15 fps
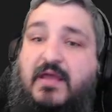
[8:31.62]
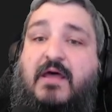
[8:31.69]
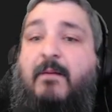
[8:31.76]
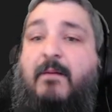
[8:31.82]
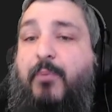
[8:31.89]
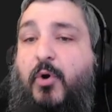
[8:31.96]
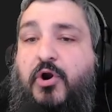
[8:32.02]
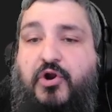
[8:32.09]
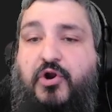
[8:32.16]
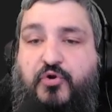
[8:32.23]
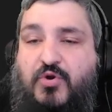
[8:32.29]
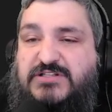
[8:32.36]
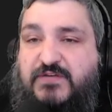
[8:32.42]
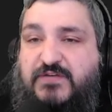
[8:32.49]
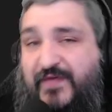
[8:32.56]
Burnt
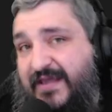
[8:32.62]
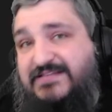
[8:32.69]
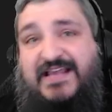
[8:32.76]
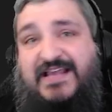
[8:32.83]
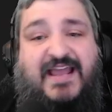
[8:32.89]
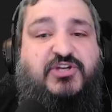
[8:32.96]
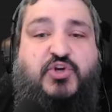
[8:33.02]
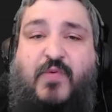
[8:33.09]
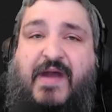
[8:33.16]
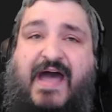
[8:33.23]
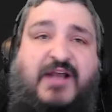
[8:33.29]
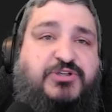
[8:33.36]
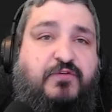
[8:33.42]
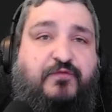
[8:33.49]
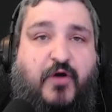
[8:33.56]
crucifix,
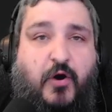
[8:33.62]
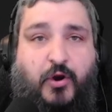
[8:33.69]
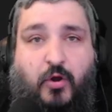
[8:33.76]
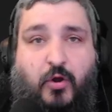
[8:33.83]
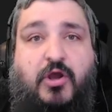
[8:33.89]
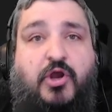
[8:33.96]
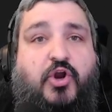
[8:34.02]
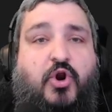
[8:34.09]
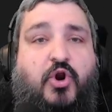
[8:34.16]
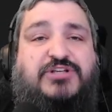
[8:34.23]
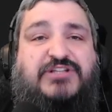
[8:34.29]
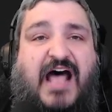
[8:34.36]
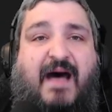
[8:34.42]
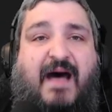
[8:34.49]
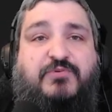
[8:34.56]
interaction photo, cursed
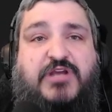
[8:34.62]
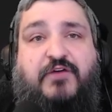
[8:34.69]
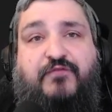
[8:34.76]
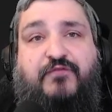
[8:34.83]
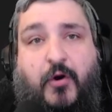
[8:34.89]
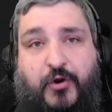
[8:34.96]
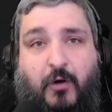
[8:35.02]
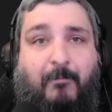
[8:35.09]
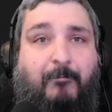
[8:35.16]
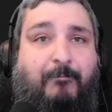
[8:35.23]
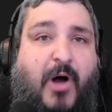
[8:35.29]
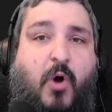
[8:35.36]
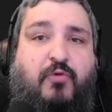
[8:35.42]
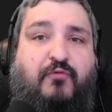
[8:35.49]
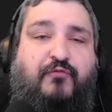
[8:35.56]
object photo,
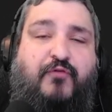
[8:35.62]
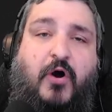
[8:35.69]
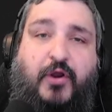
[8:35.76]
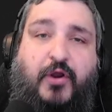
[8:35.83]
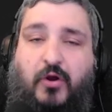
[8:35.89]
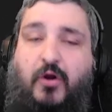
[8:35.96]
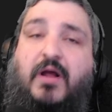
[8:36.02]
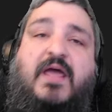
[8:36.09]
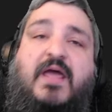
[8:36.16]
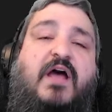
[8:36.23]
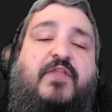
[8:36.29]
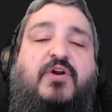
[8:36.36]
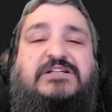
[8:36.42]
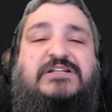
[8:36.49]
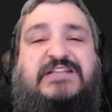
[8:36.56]
bone photo.
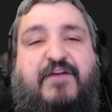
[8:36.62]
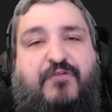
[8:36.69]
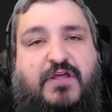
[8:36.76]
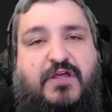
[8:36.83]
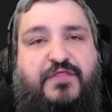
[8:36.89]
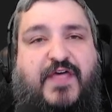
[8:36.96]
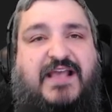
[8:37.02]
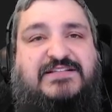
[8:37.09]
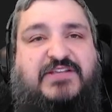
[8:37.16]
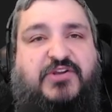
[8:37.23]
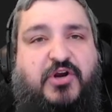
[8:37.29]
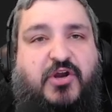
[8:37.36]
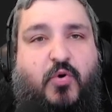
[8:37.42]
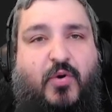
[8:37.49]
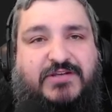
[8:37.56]
There's different things that
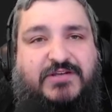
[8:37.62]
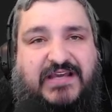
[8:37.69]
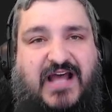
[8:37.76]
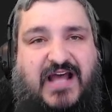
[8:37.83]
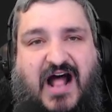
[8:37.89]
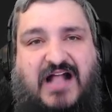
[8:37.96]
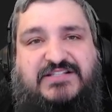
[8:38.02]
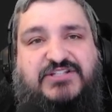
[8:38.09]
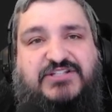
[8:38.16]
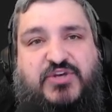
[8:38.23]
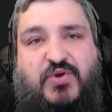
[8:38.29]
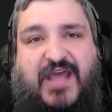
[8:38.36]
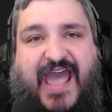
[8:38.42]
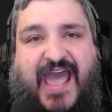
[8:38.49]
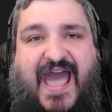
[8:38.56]
are going to
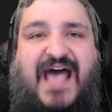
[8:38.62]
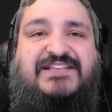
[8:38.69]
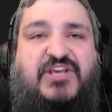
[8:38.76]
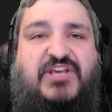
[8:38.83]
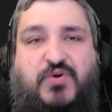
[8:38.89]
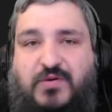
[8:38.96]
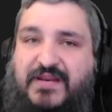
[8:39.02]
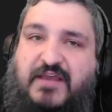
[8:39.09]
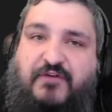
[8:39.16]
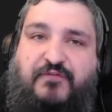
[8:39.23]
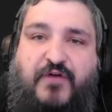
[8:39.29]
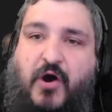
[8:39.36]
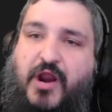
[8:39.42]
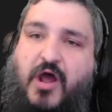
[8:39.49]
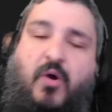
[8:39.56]
constitute as a unique
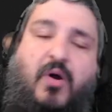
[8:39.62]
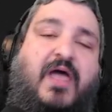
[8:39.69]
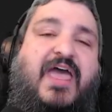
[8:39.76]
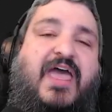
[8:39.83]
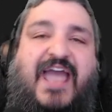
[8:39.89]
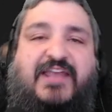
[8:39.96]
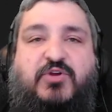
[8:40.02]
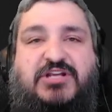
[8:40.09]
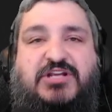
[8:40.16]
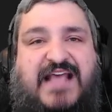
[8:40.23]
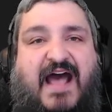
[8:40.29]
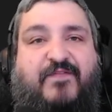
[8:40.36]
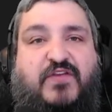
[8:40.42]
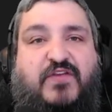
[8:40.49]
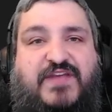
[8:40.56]
photo. And you just
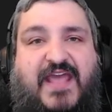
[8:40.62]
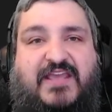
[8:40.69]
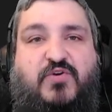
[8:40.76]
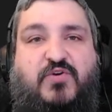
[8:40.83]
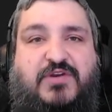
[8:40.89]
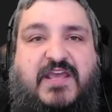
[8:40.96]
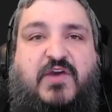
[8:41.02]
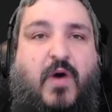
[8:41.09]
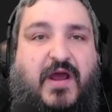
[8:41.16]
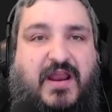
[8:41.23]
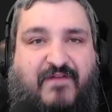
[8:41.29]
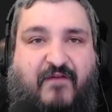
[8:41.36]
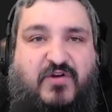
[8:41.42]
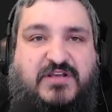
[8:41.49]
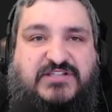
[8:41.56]
have to take unique one of
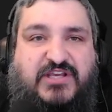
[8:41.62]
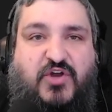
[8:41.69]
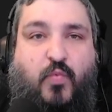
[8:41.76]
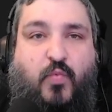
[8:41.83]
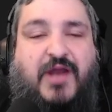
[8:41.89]
every single one.